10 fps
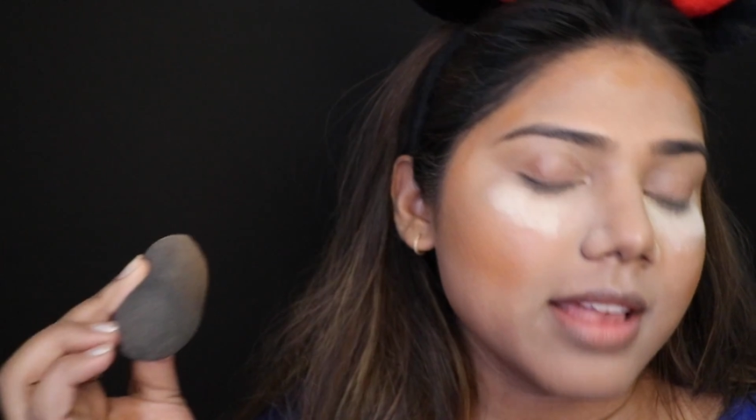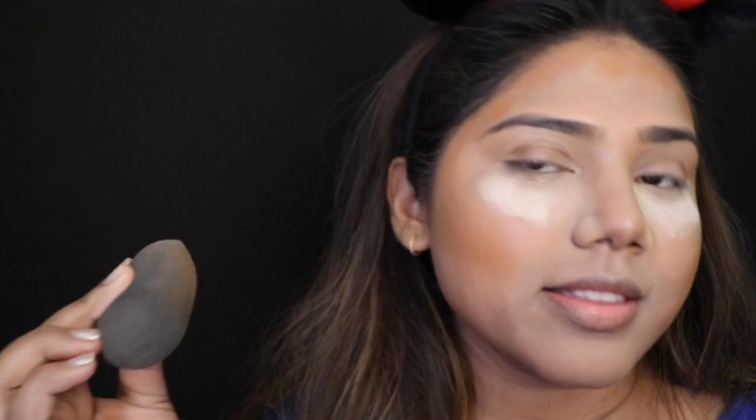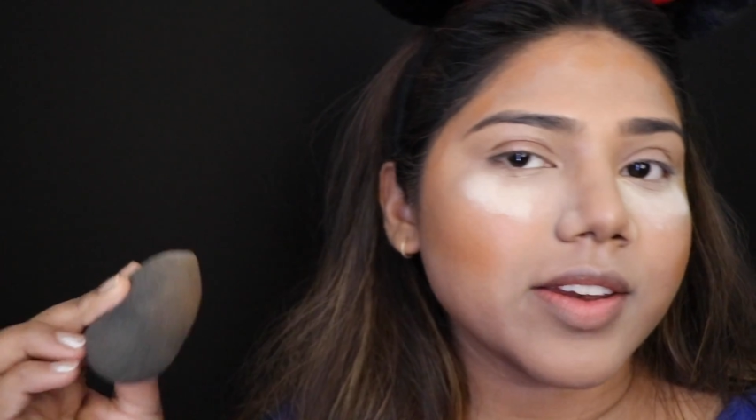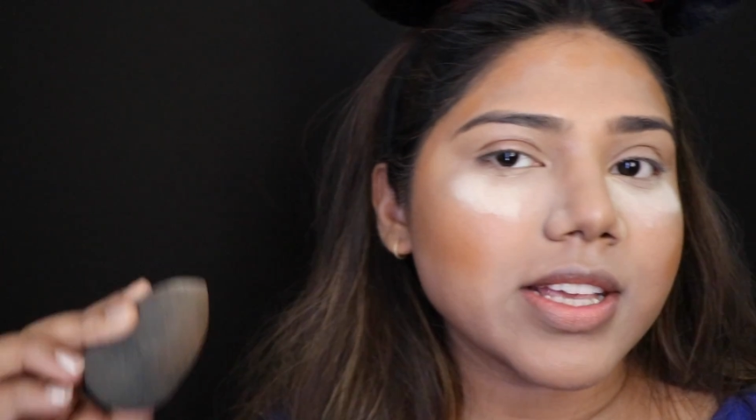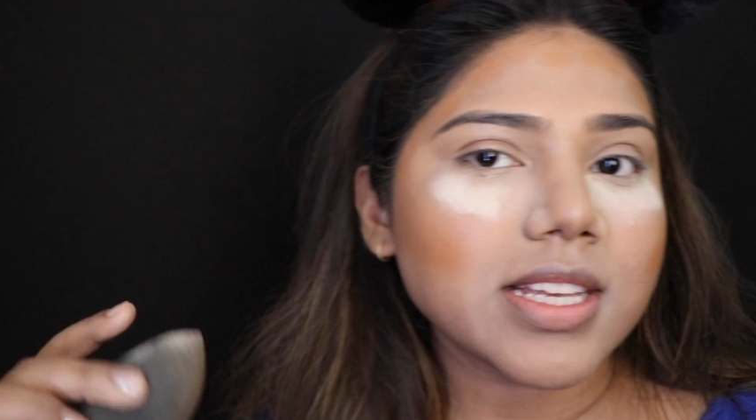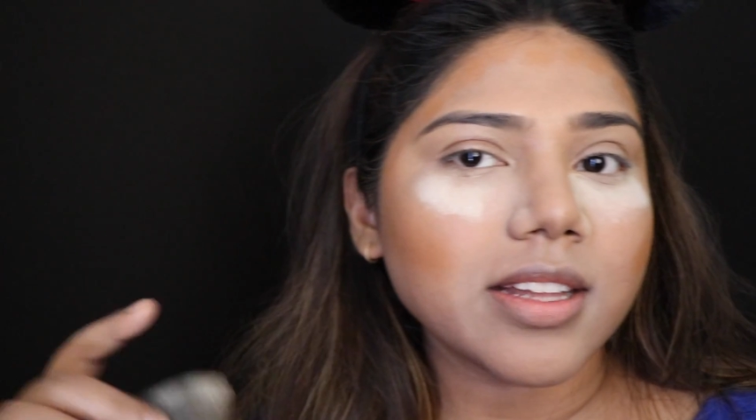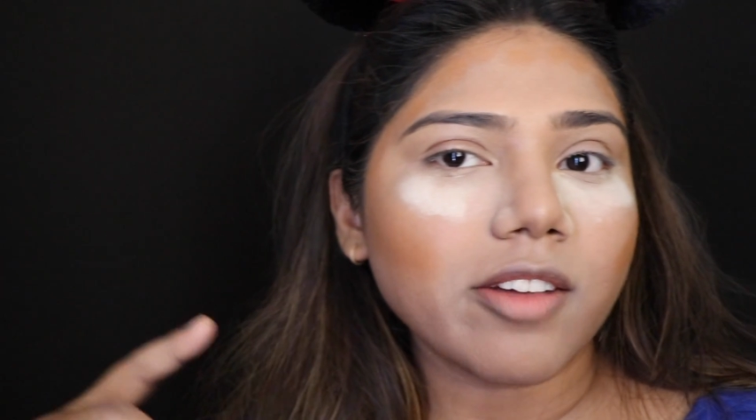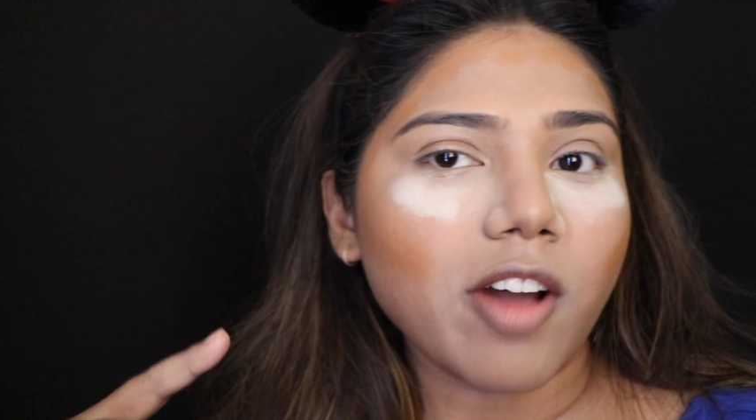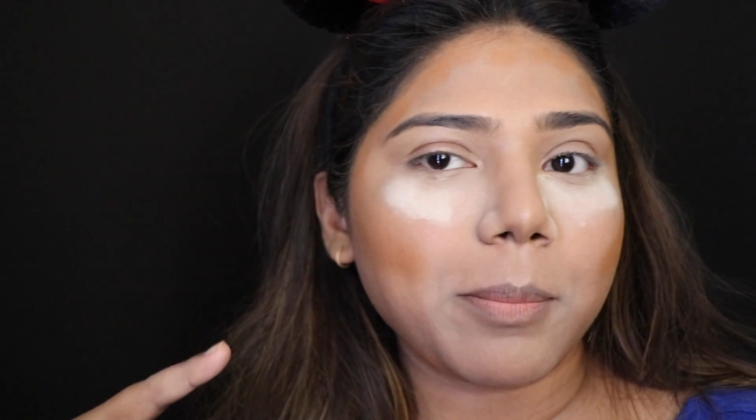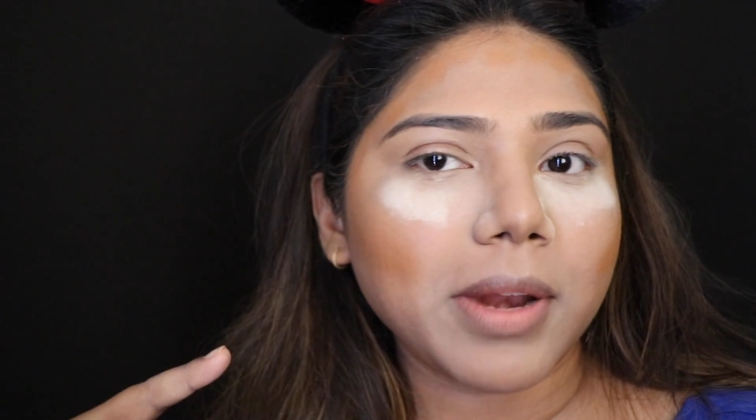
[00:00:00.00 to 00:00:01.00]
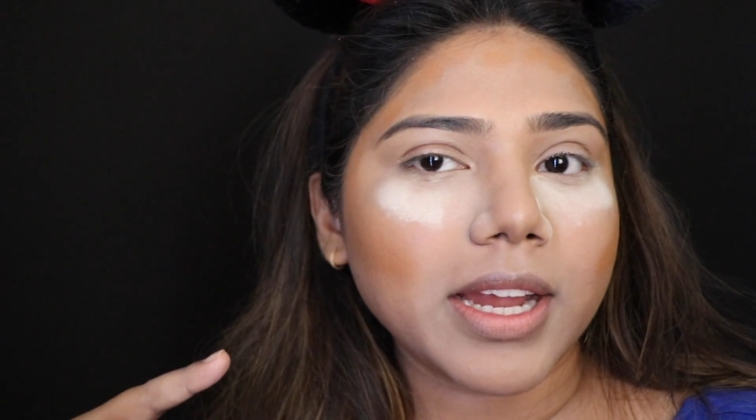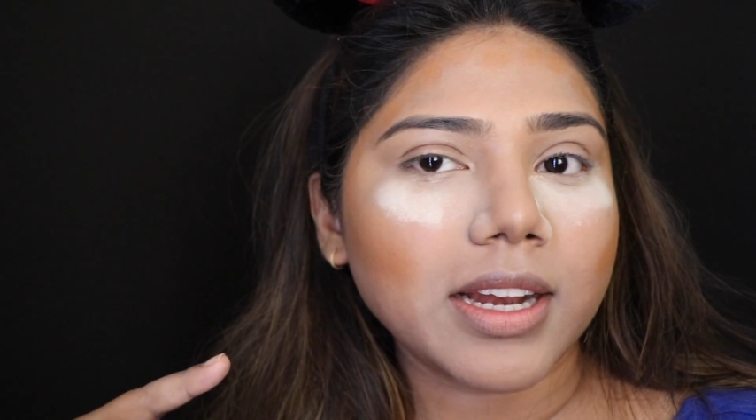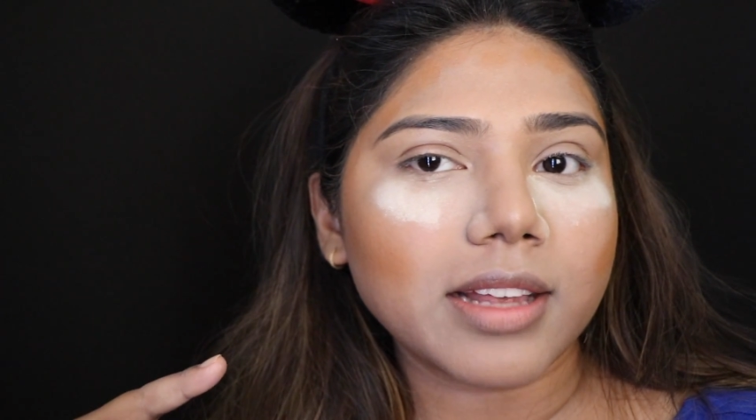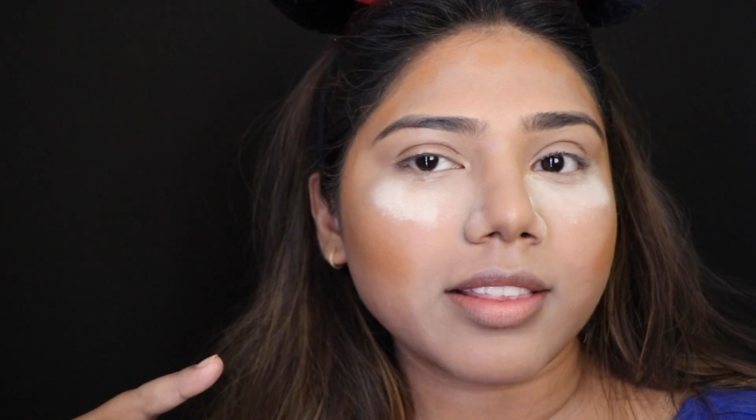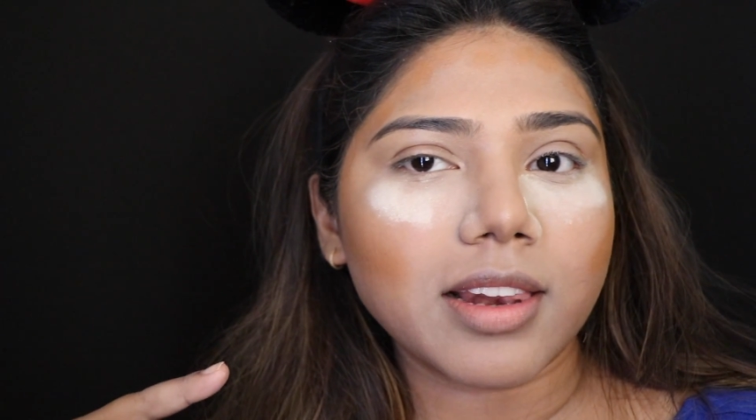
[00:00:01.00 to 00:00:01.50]
The reason that I've applied
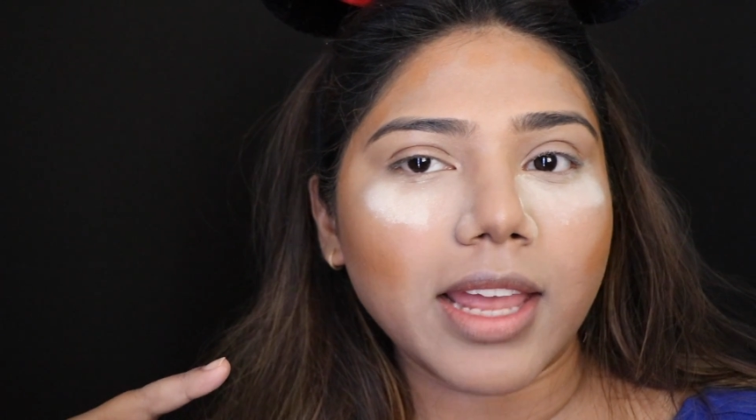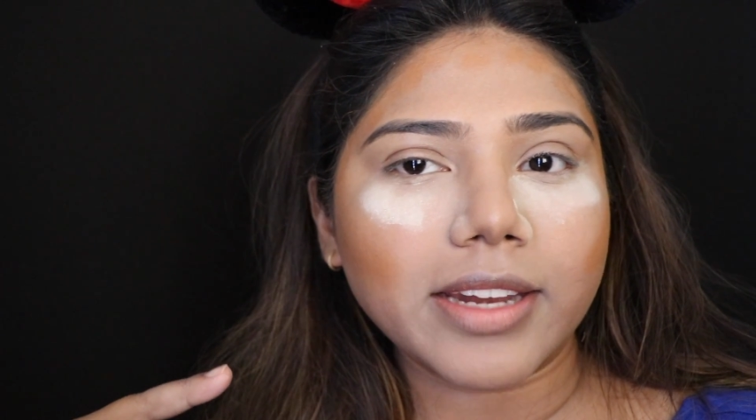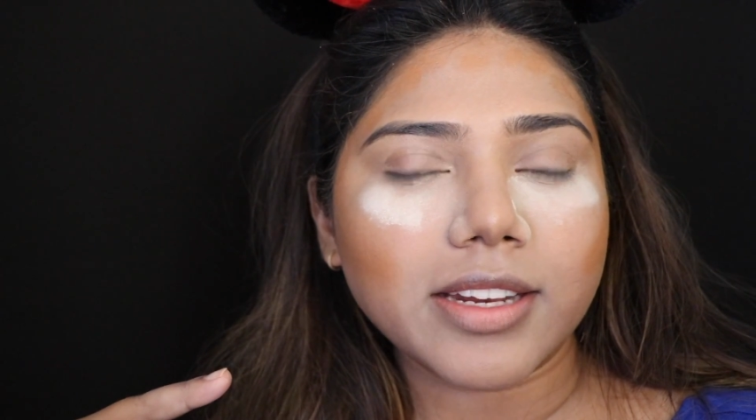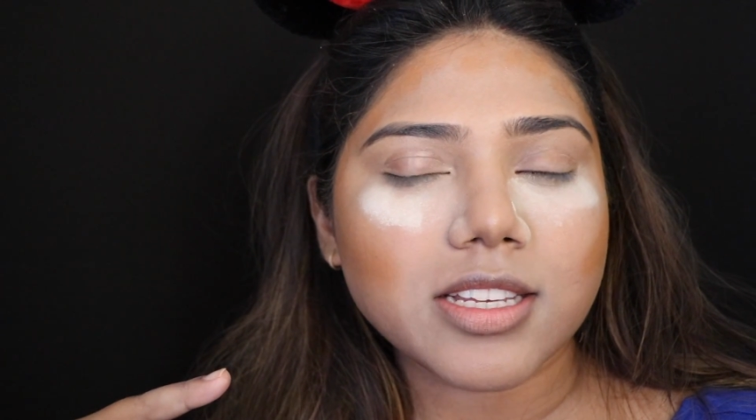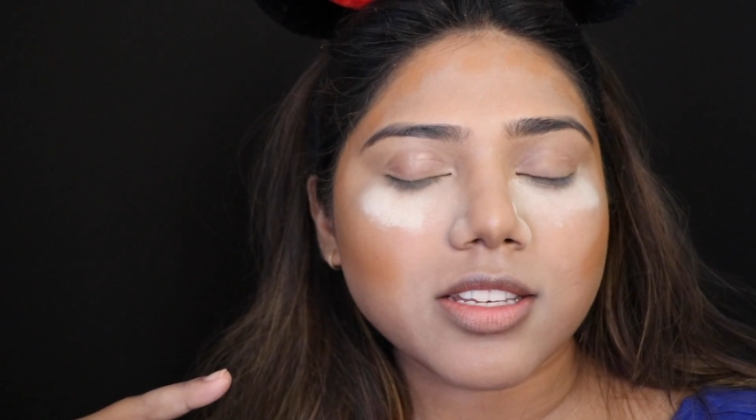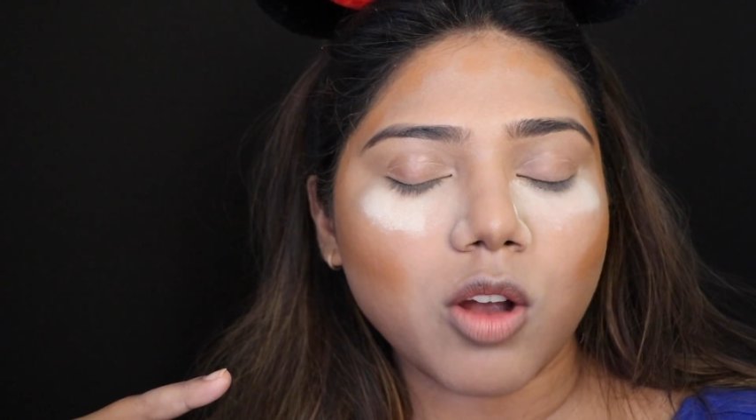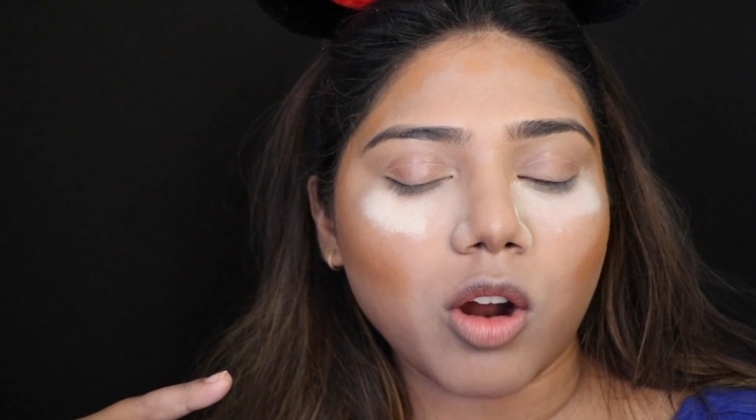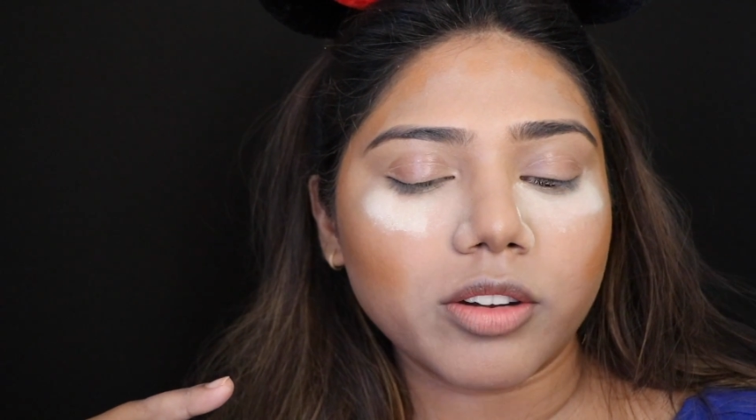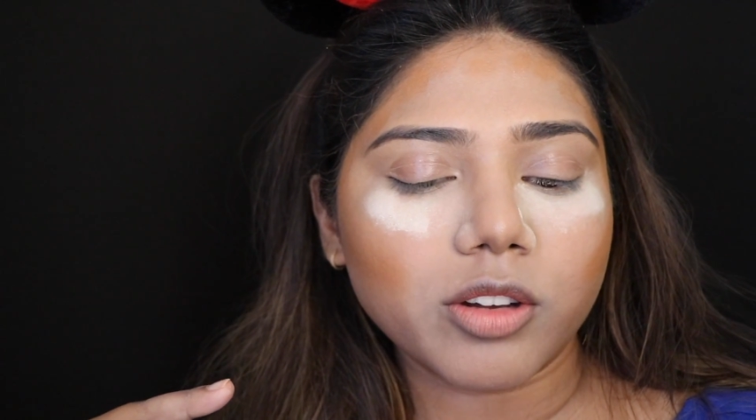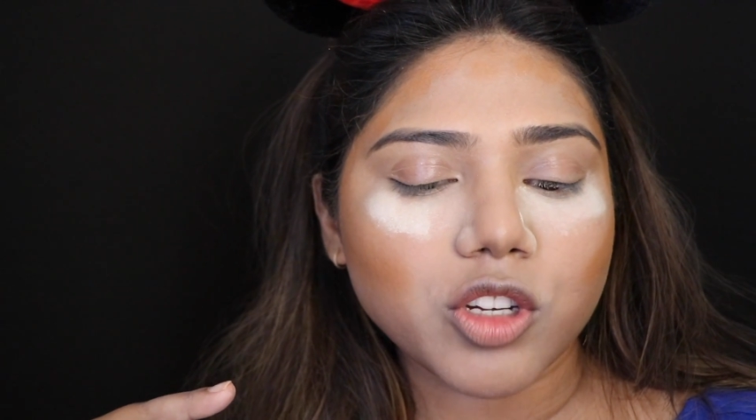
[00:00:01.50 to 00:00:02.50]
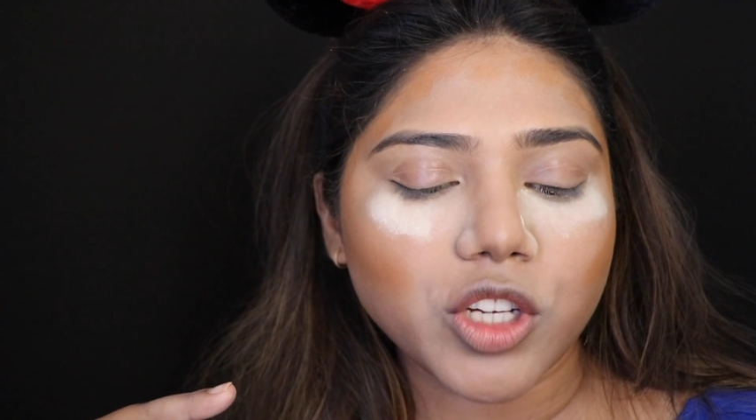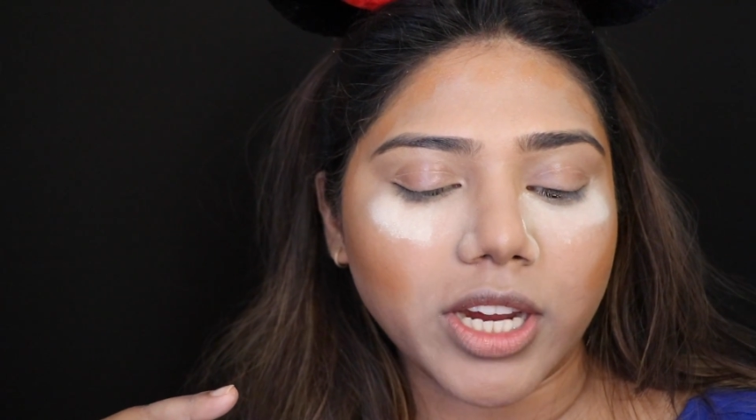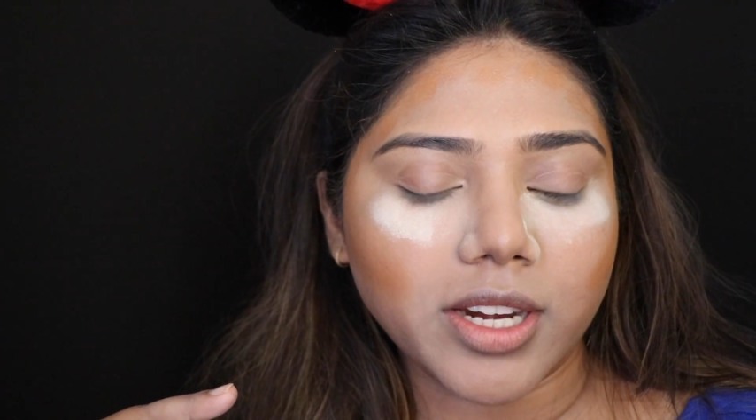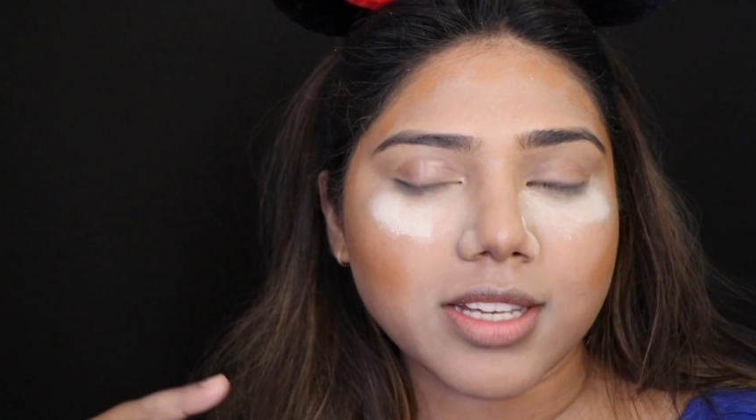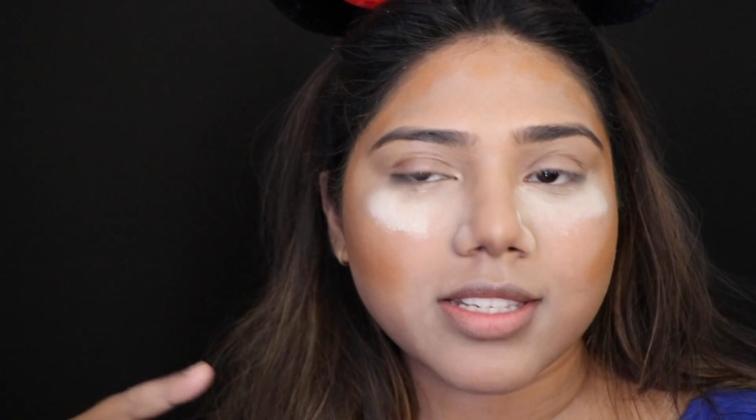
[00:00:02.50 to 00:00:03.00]
like the lightest contour
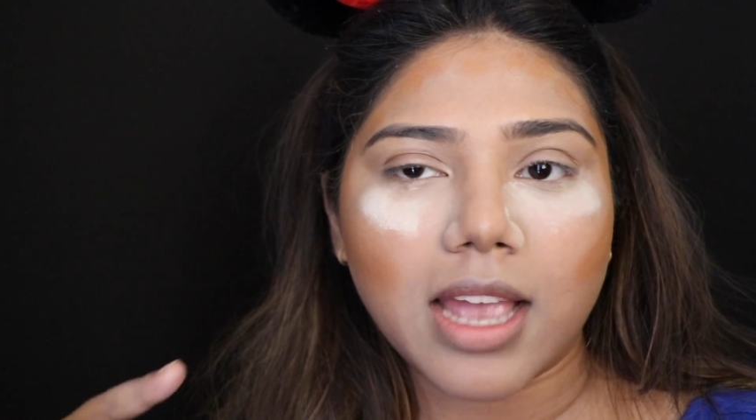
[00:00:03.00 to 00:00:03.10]
shade is